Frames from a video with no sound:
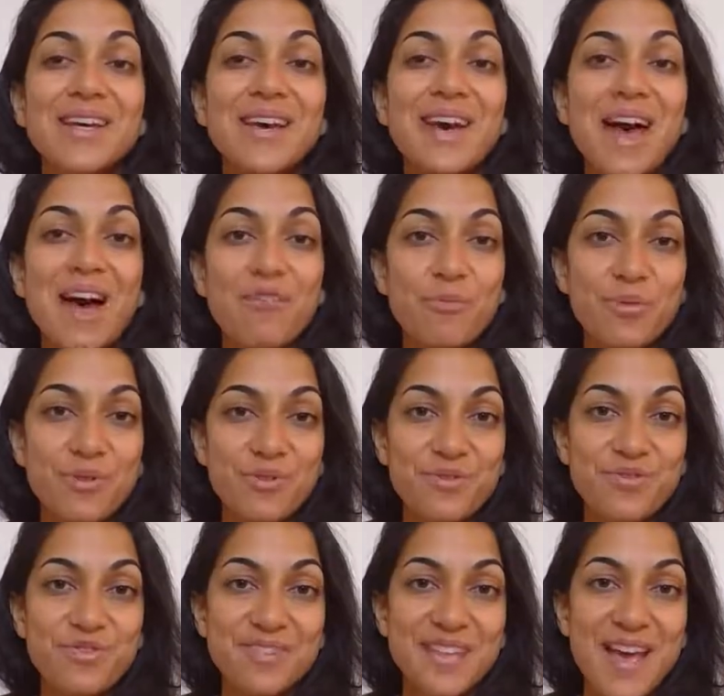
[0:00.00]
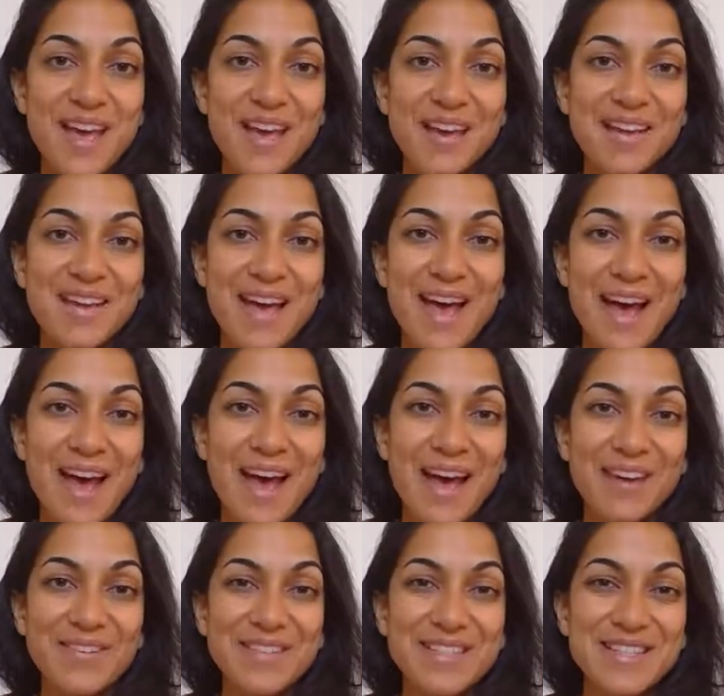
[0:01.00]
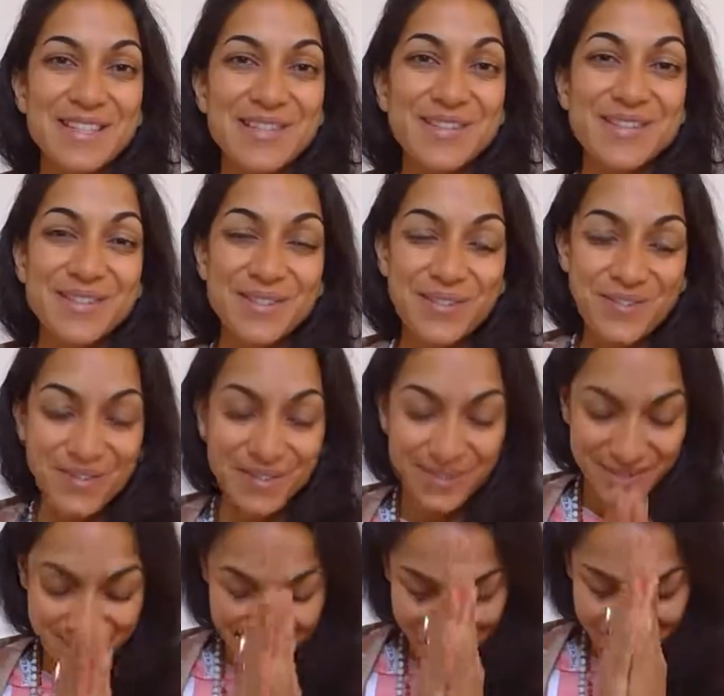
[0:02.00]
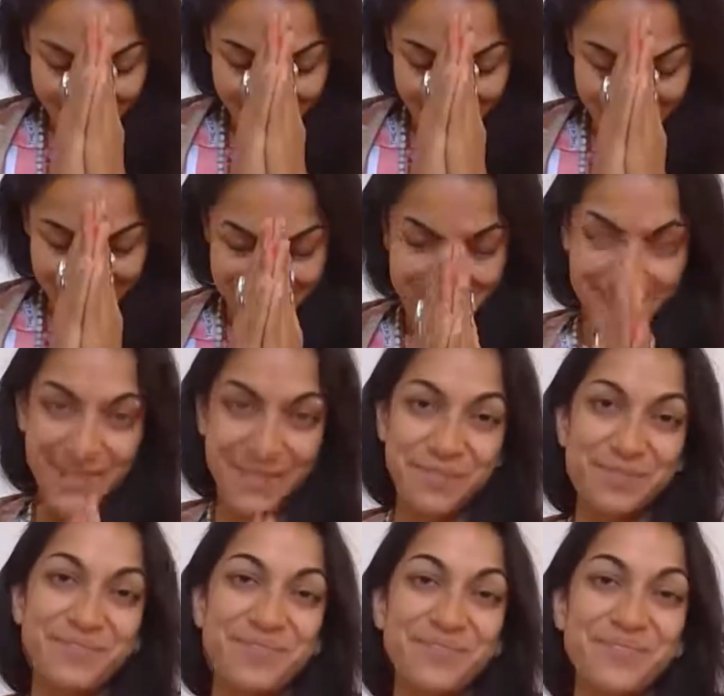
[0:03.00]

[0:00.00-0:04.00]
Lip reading: Have a beautiful day. I will see you soon. Namaste.